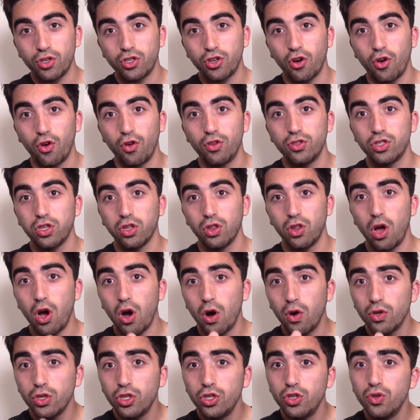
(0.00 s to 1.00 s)
returns
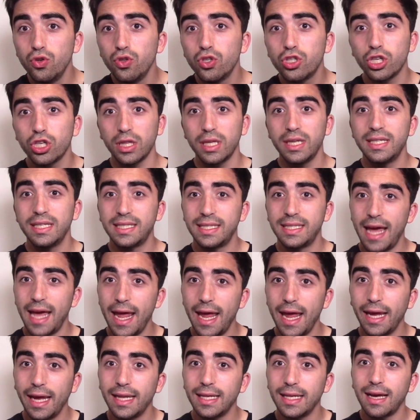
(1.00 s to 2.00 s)
low, usually
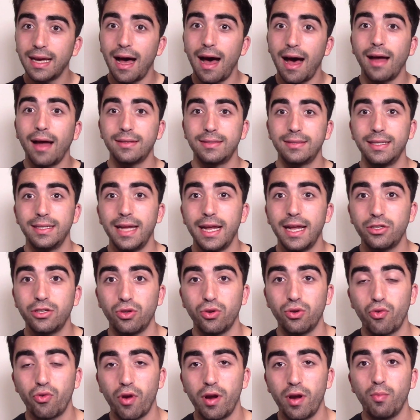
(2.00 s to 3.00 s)
staying in
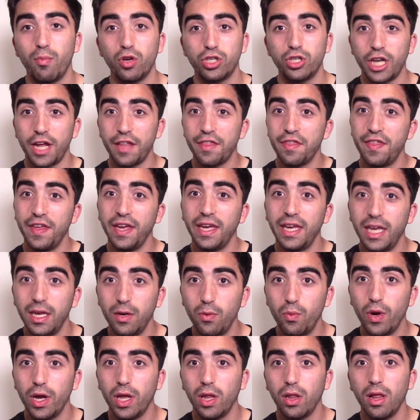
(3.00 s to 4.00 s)
continental grip, which I think
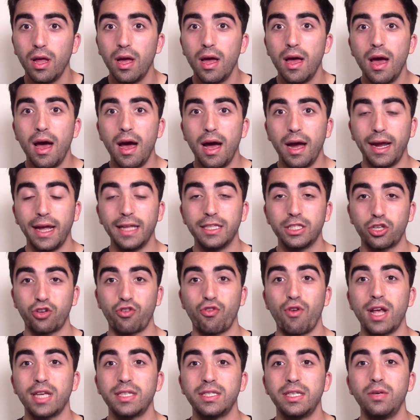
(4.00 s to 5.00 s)
he will against
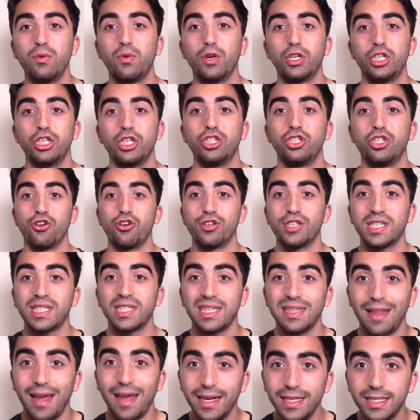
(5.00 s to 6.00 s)
Cressy, which your
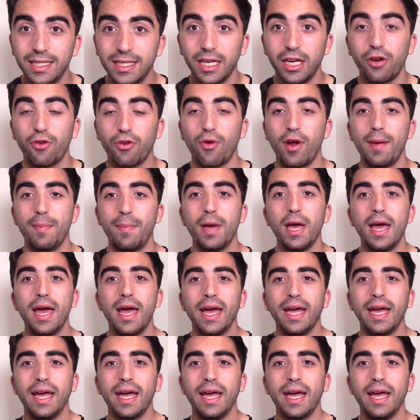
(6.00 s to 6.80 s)
slicing grip.